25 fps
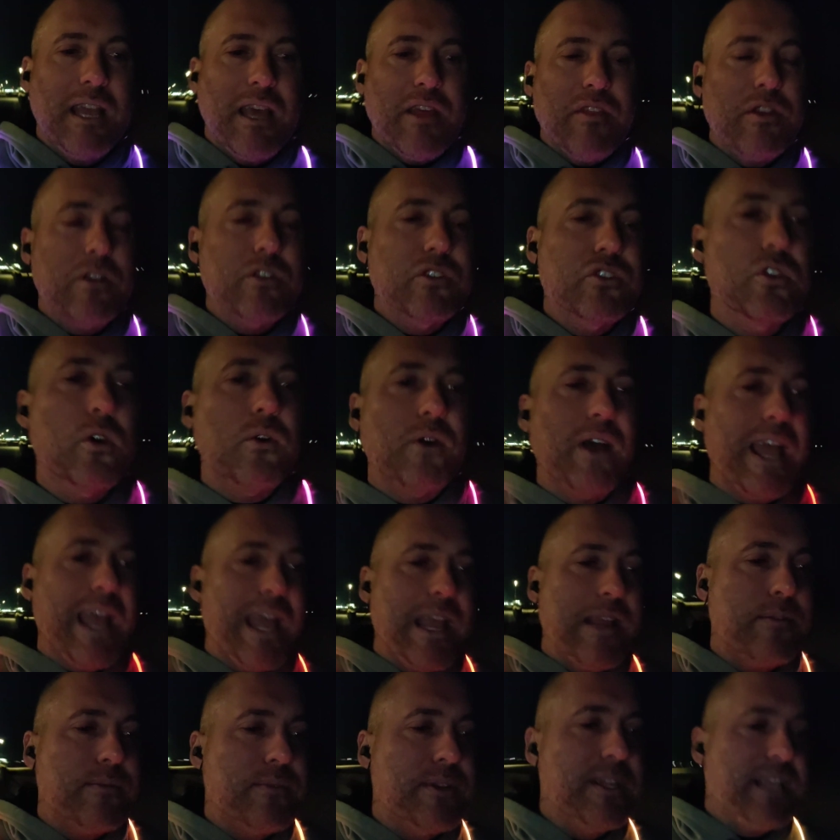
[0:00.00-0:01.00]
And they're so
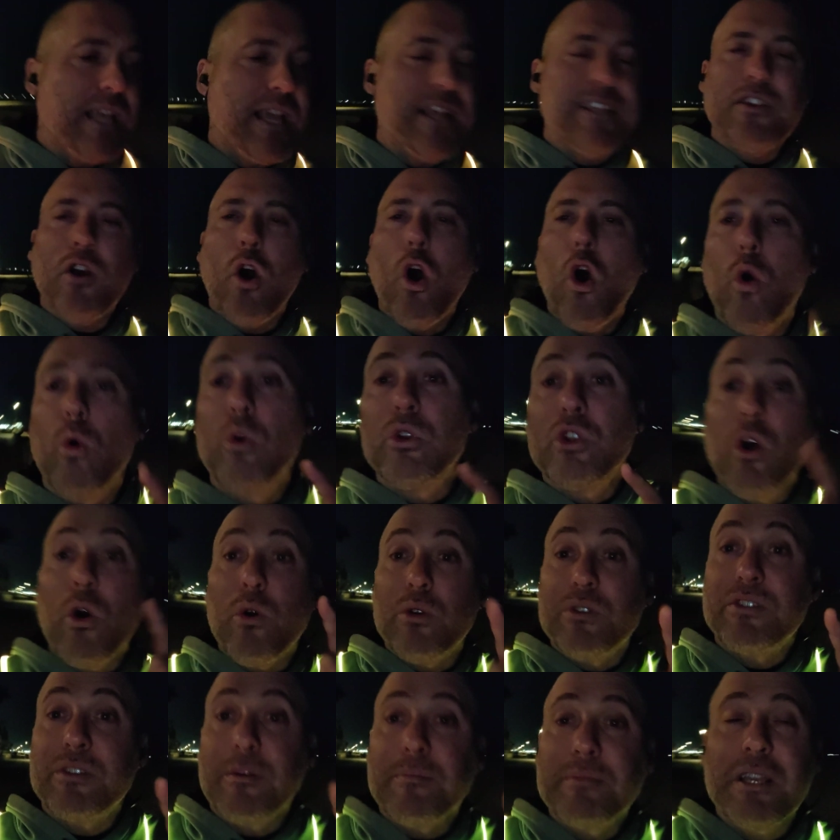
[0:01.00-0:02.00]
angry, and oh
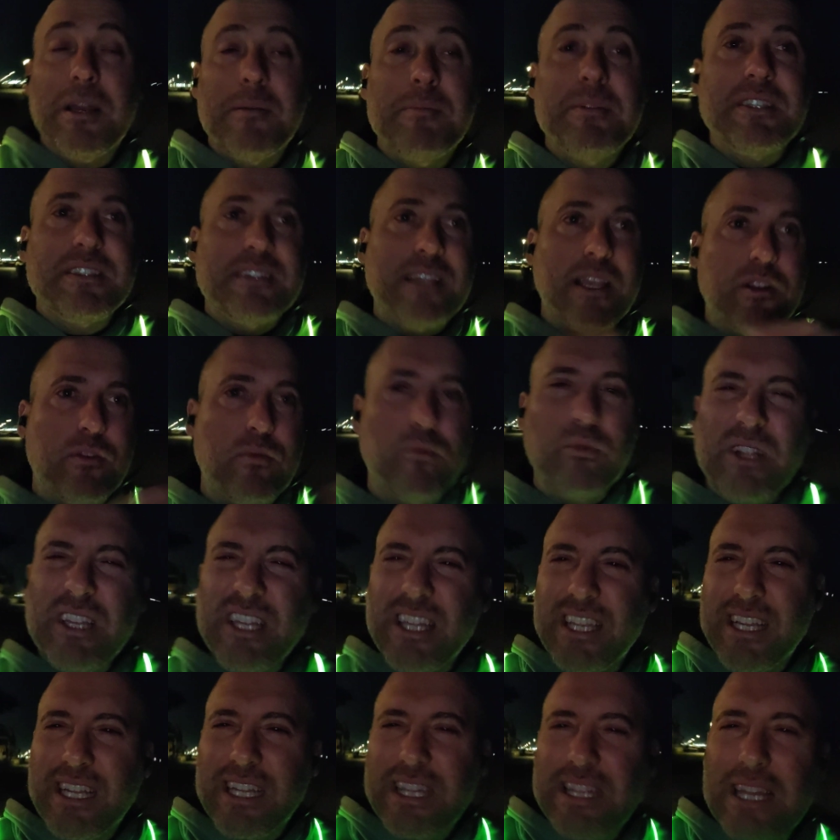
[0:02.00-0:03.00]
no, sometimes it's like
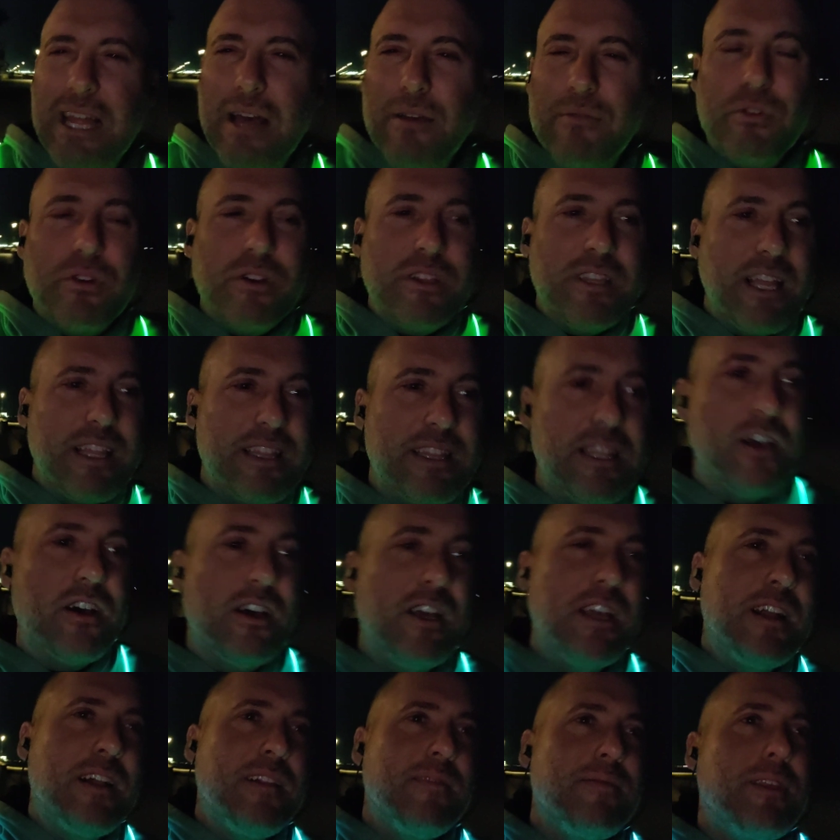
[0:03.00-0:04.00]
really clever, like
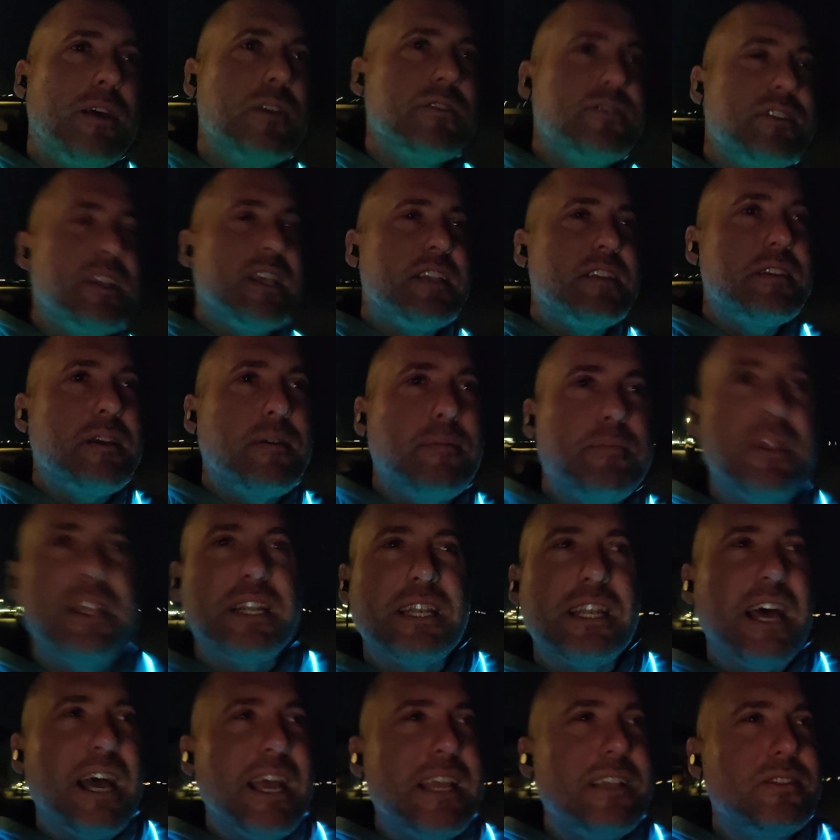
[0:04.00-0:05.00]
they'll they'll say
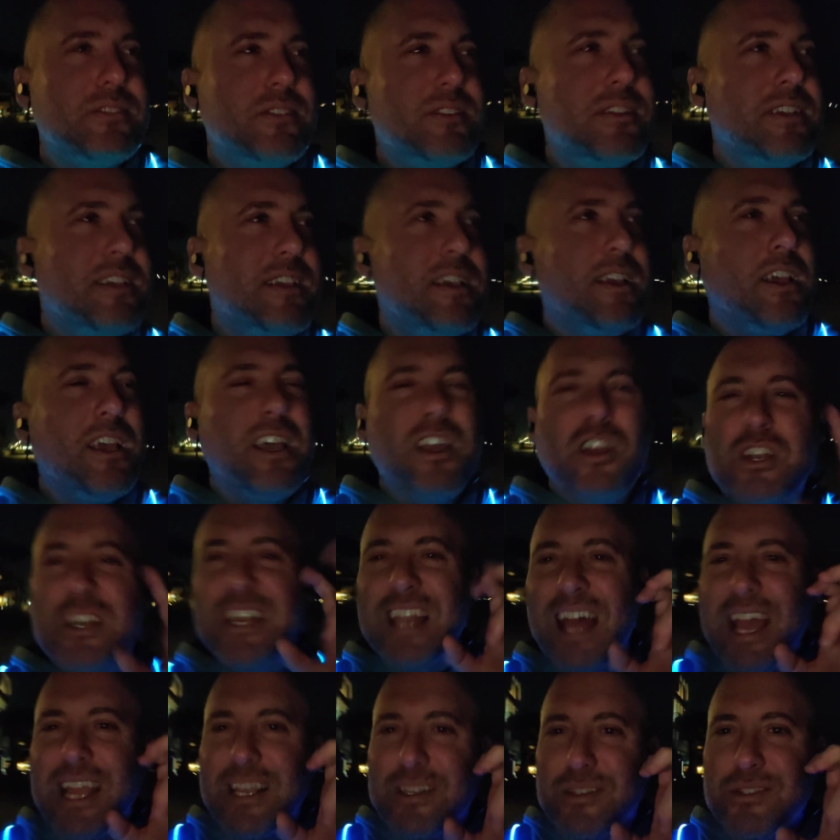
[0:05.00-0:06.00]
something nice
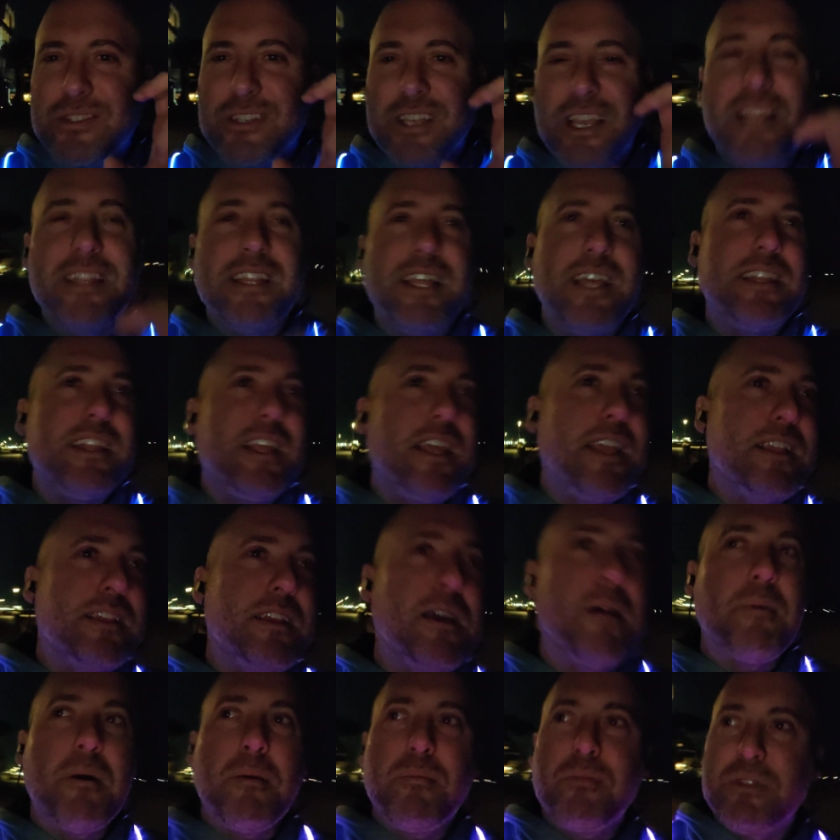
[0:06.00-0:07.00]
nice and then they
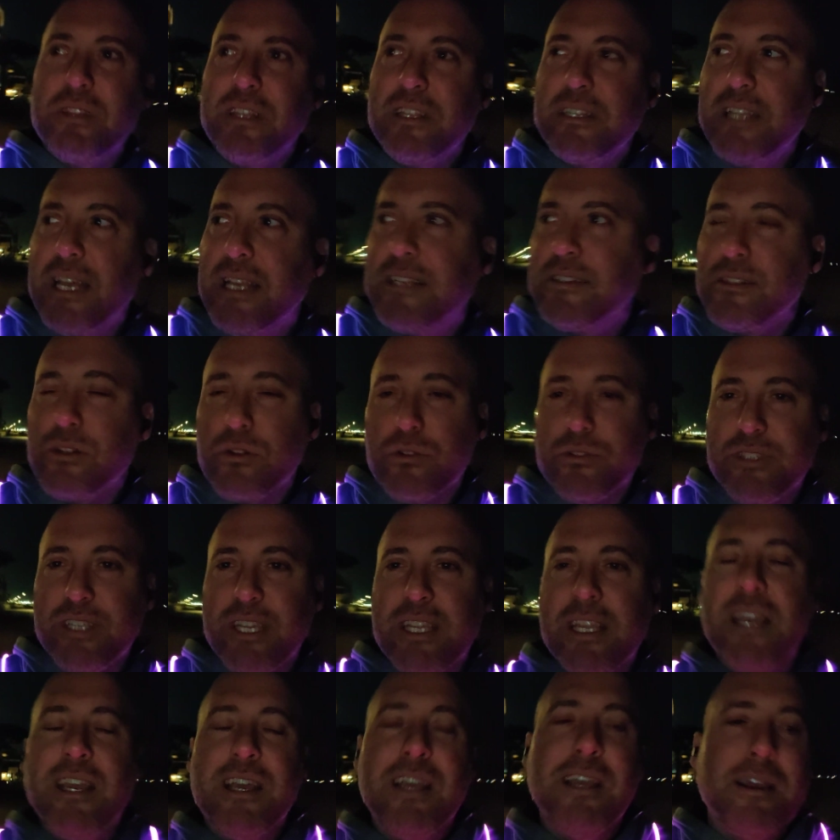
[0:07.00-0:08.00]
come up with a nice little
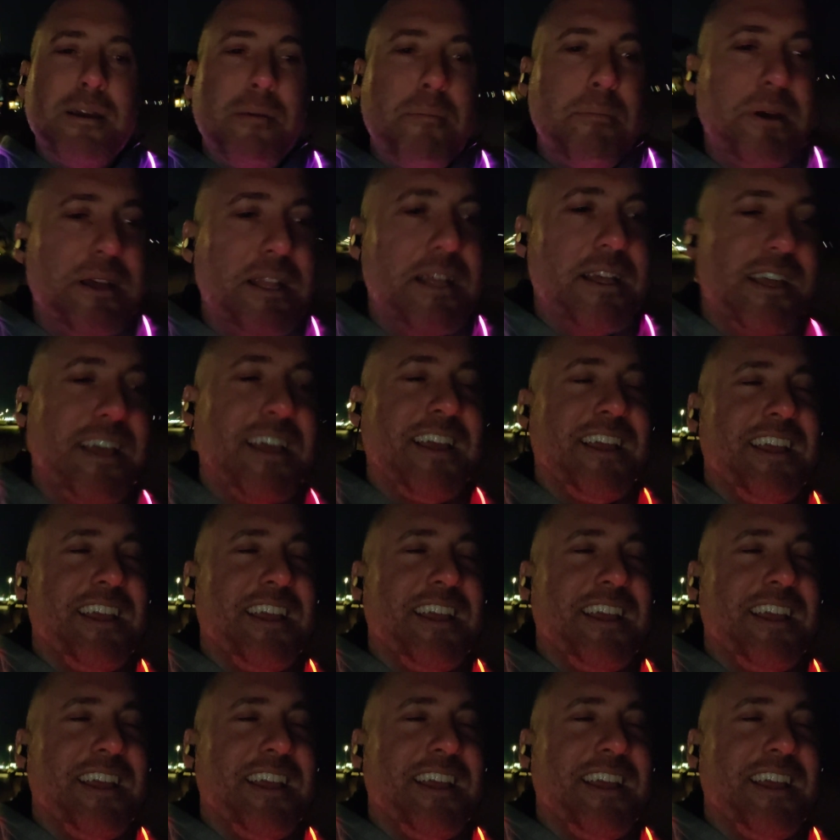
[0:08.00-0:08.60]
dig. But